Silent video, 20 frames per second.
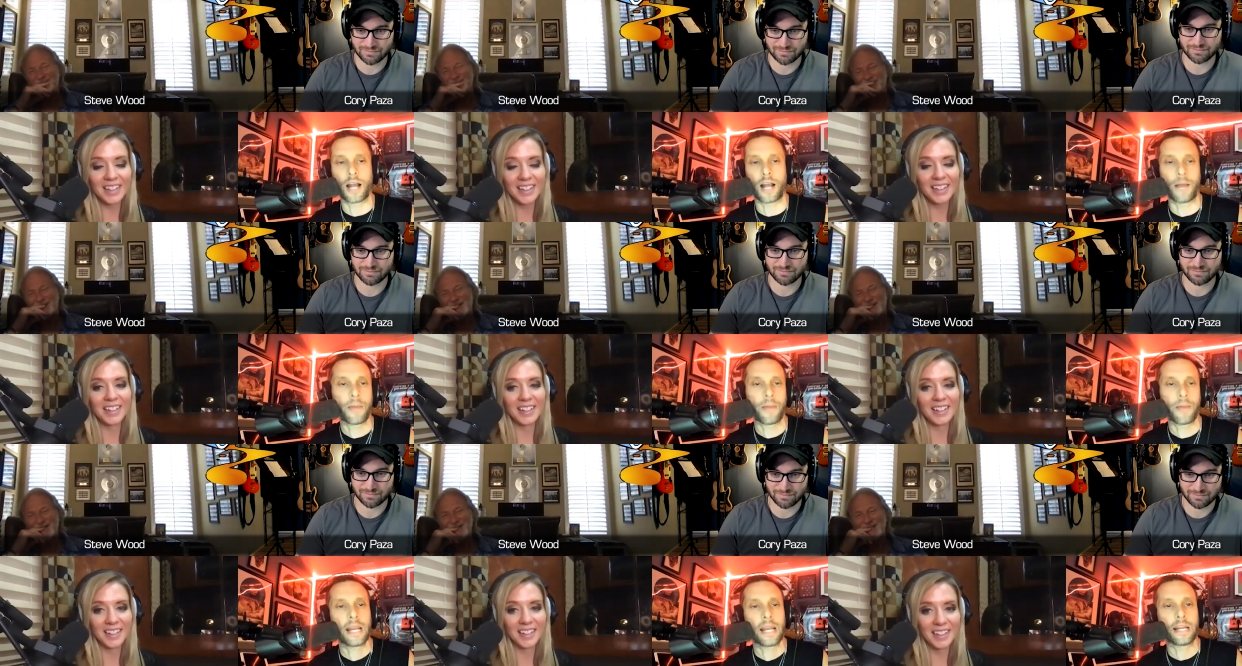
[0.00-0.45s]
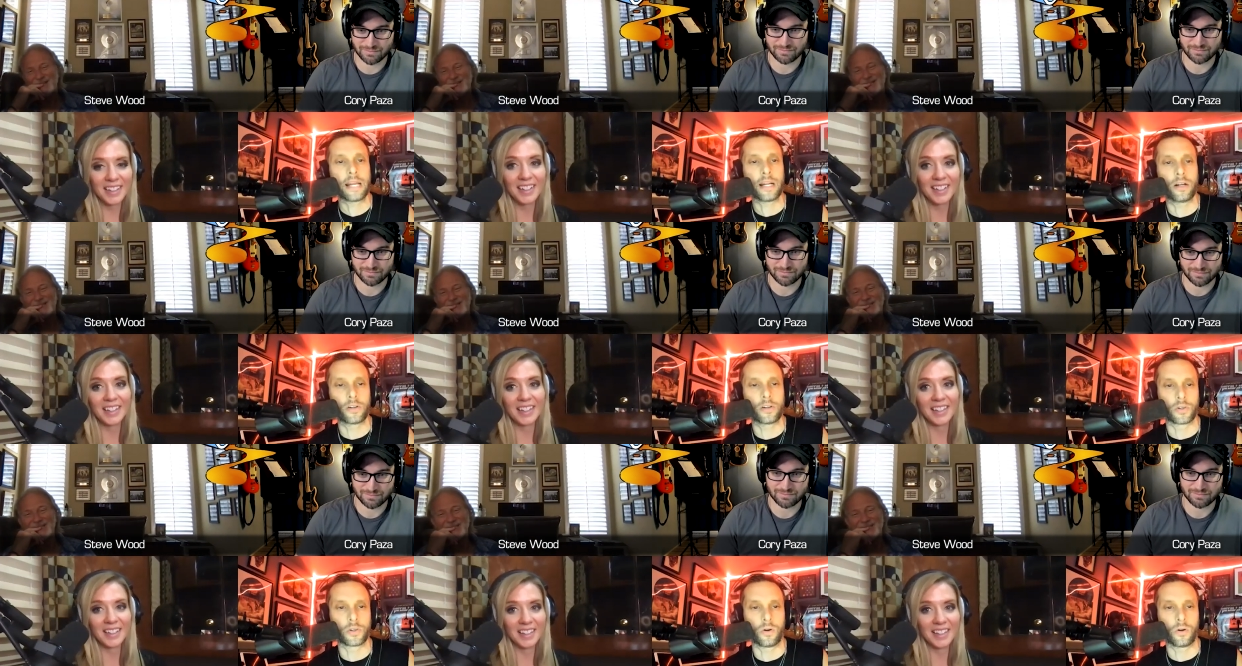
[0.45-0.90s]
Speaker 1: I'm 80
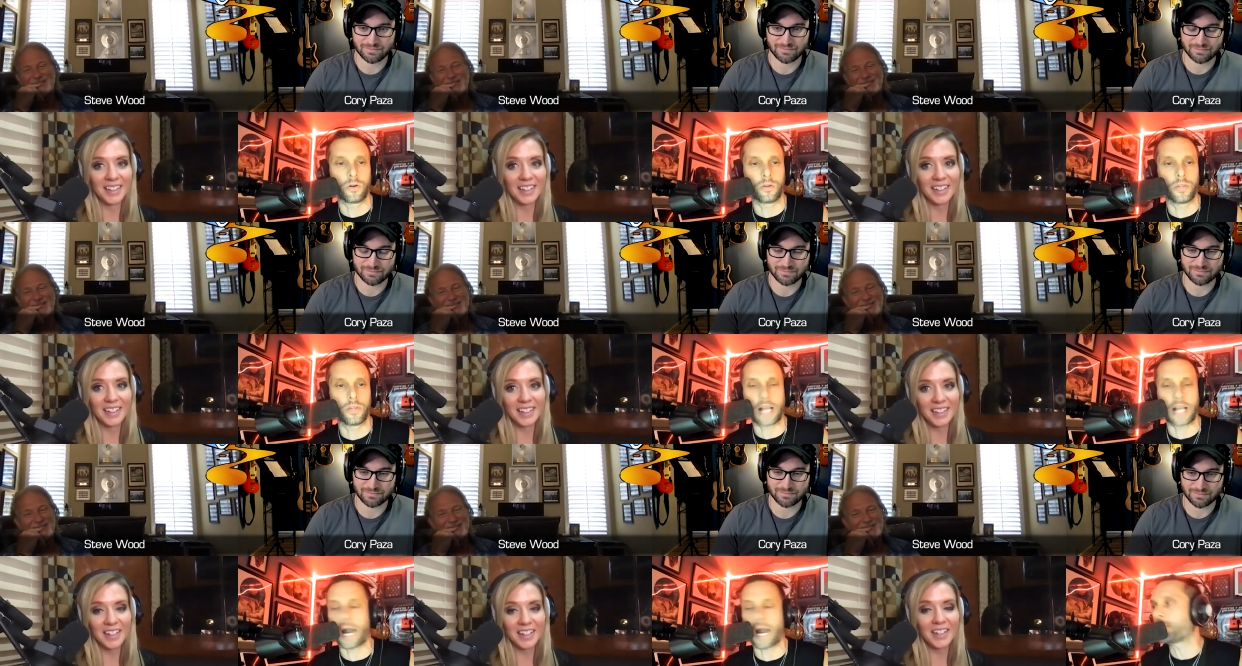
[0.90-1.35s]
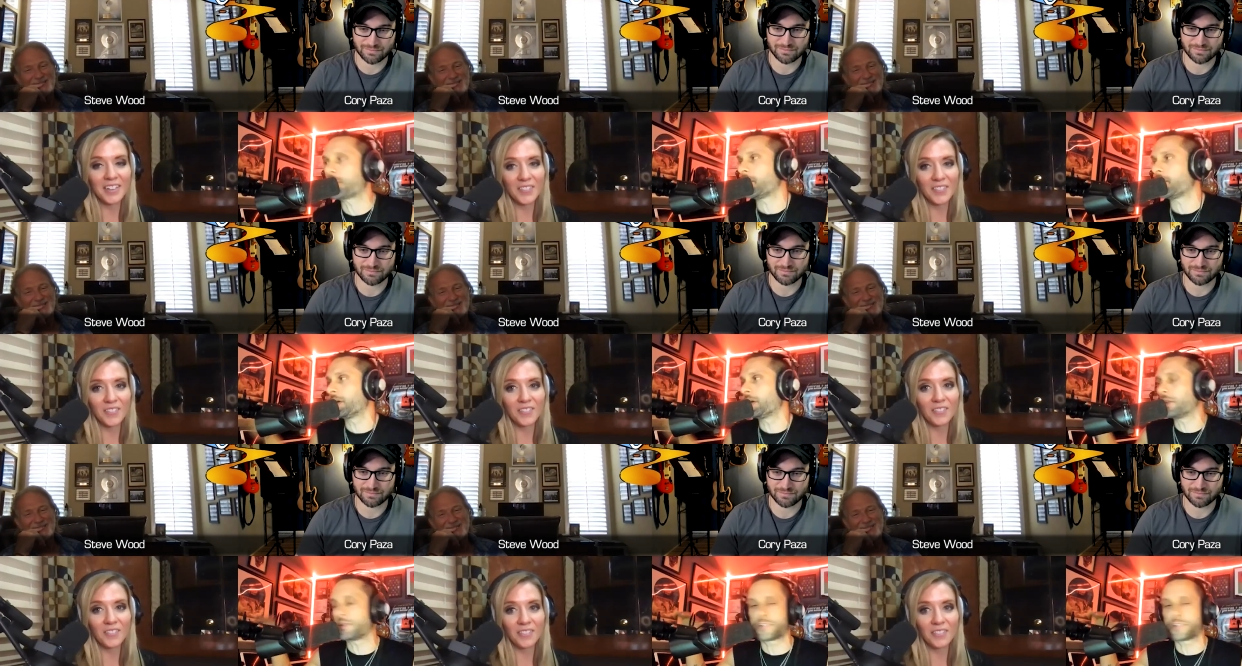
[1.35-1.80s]
years old, like I'm
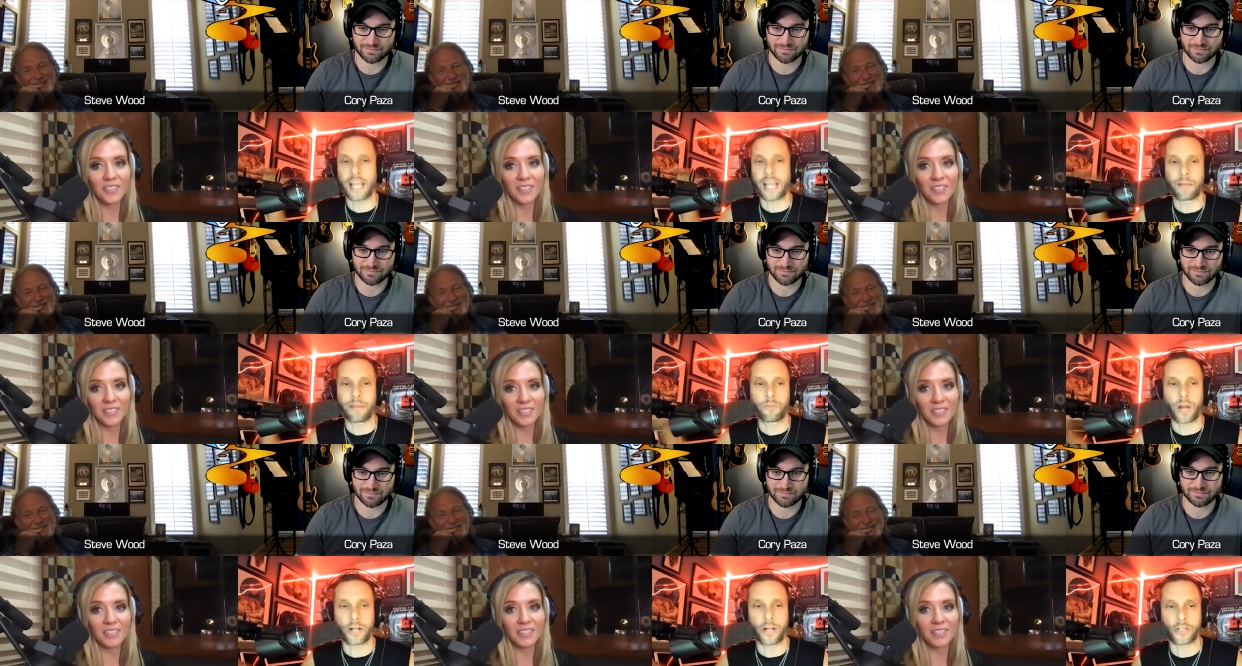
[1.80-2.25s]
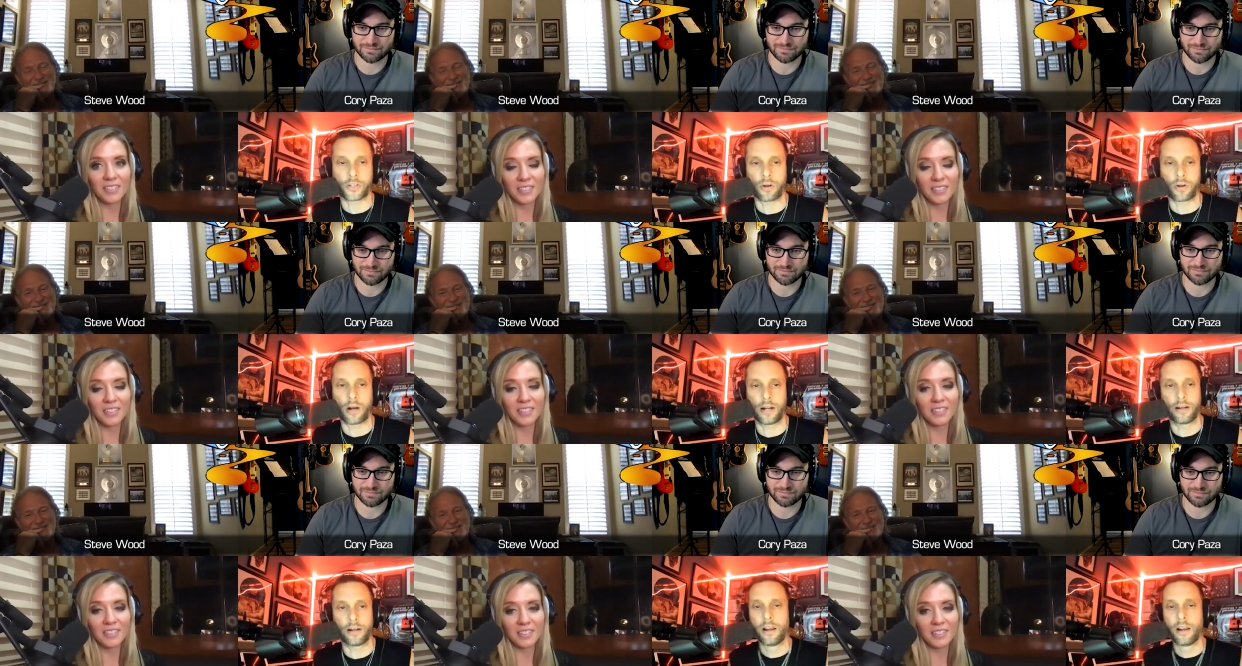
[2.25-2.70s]
going to the same
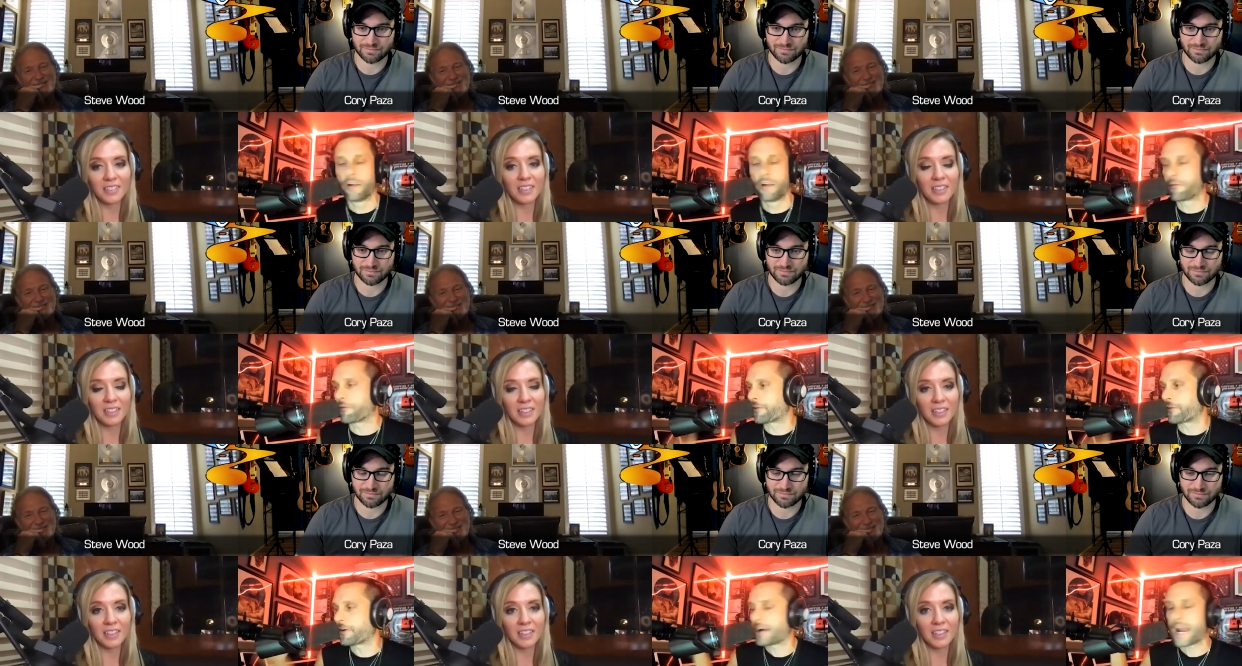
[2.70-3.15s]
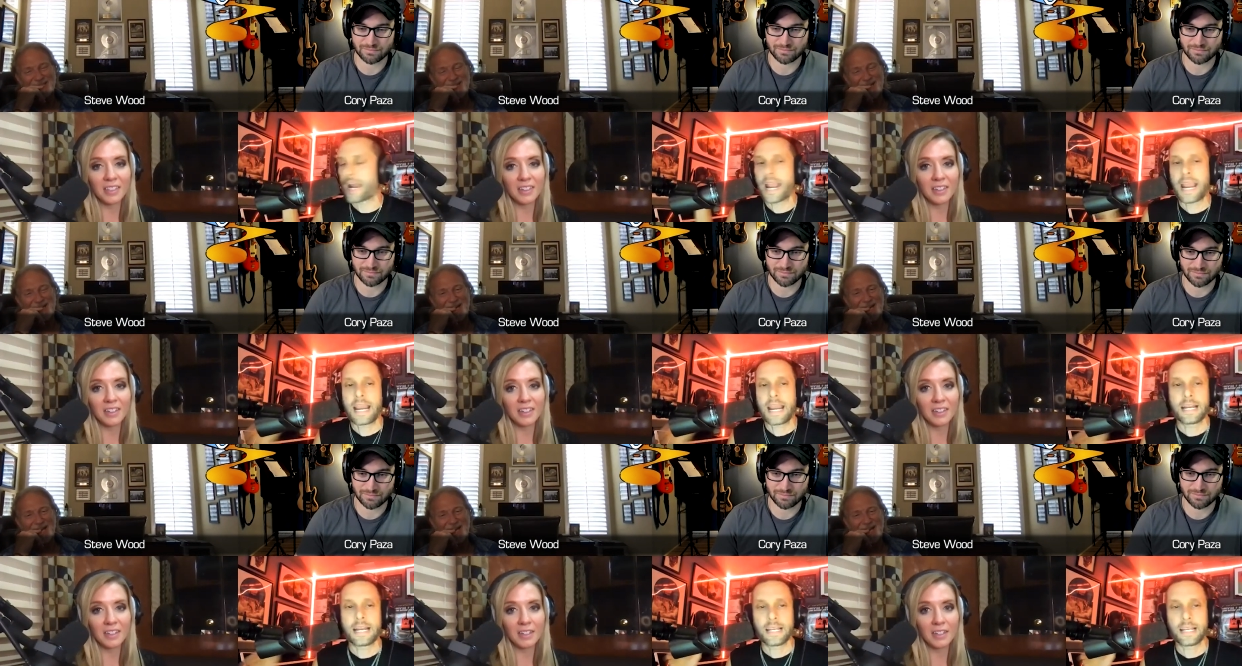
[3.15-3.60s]
restaurant for
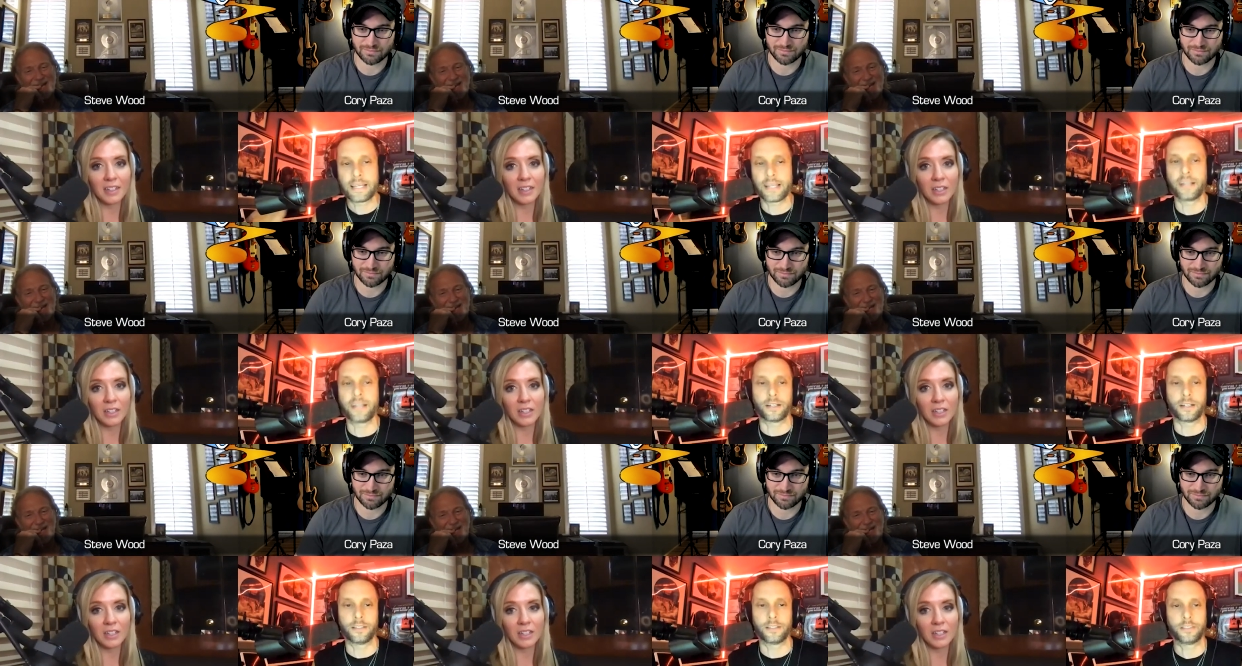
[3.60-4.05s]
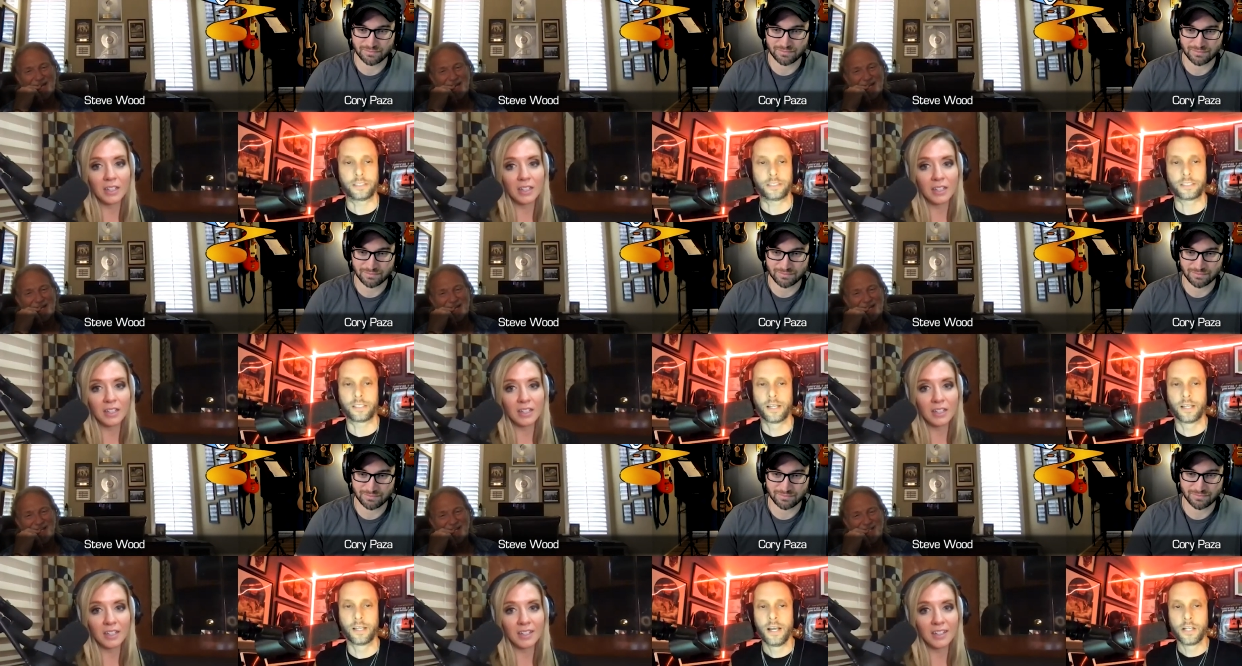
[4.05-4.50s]
80 years,